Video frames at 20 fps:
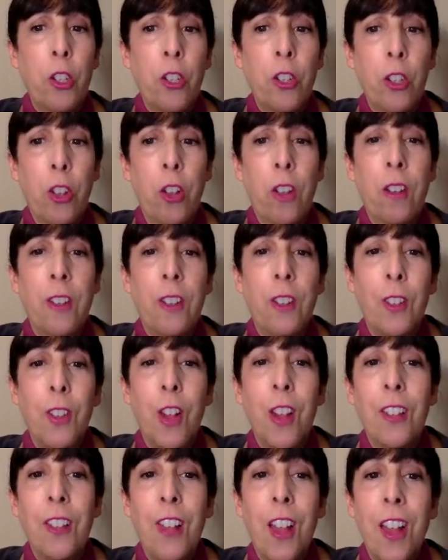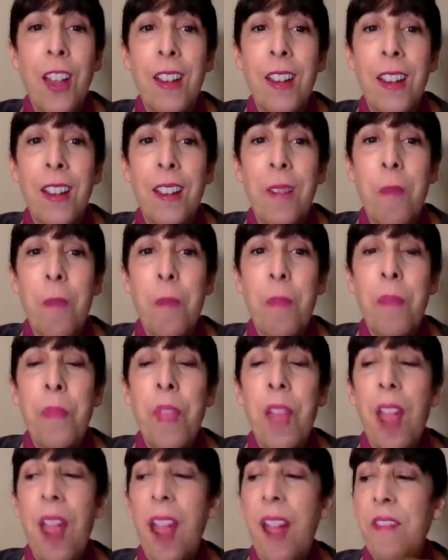sauce on it,
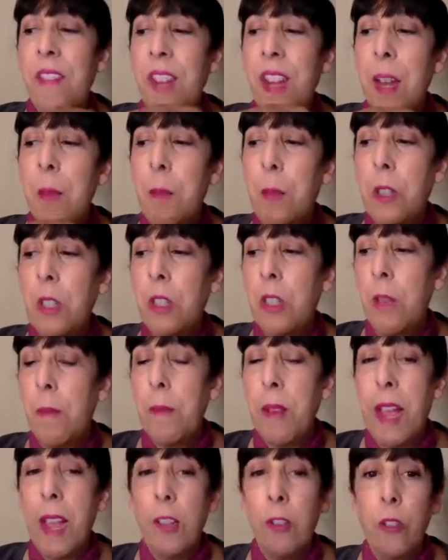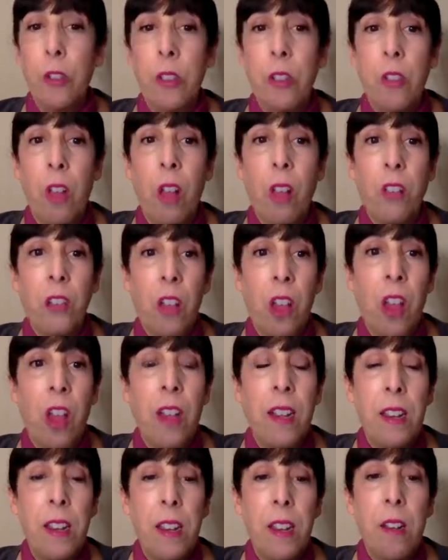and then I put some natural salsa
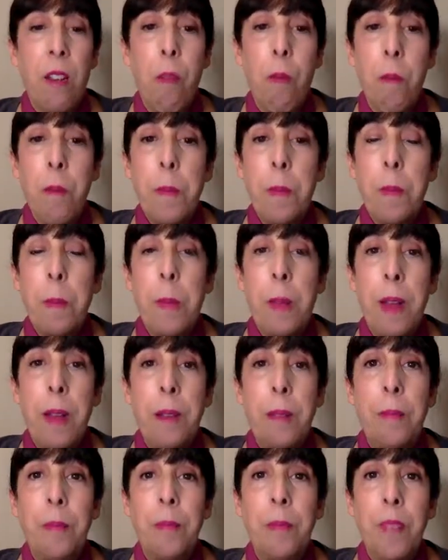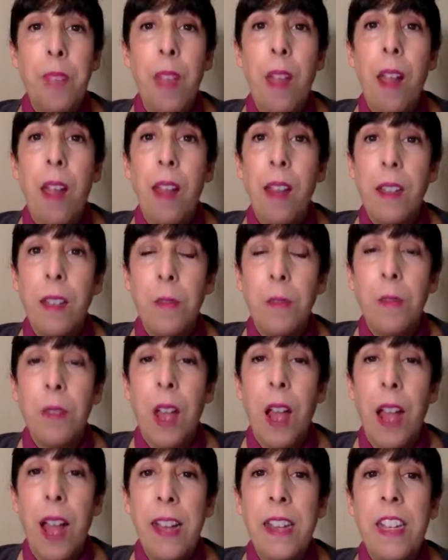on it, but
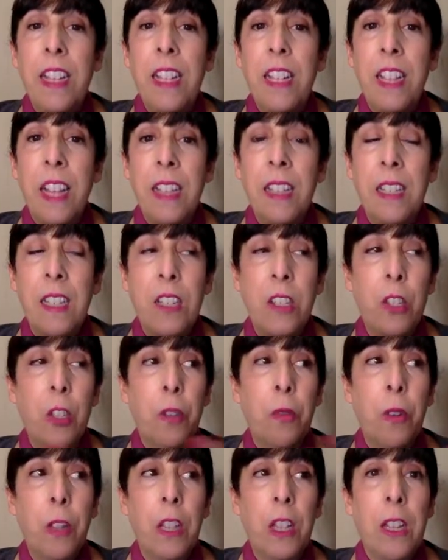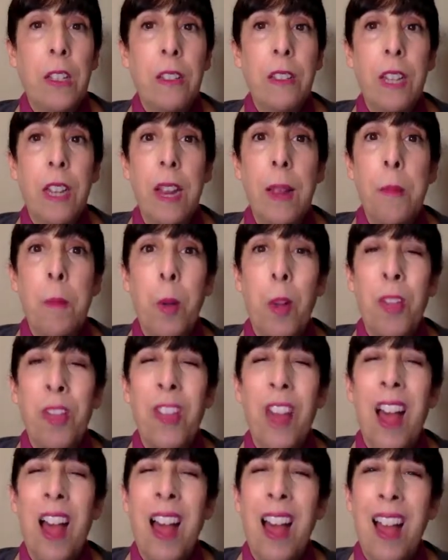I neglected to realize that I
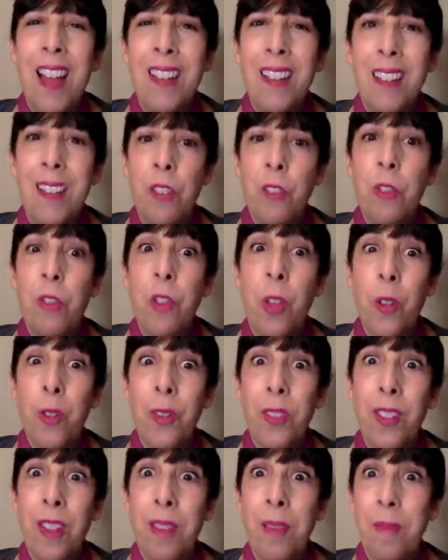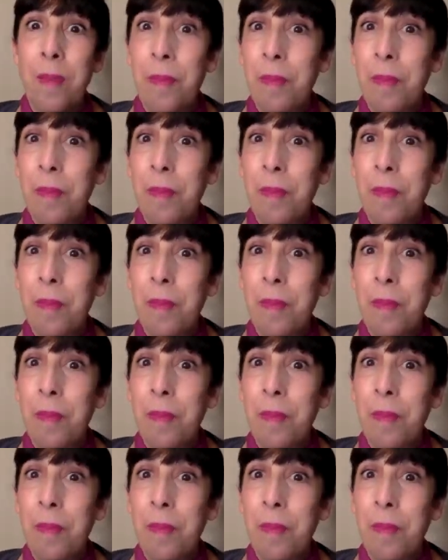bought the hot salsa.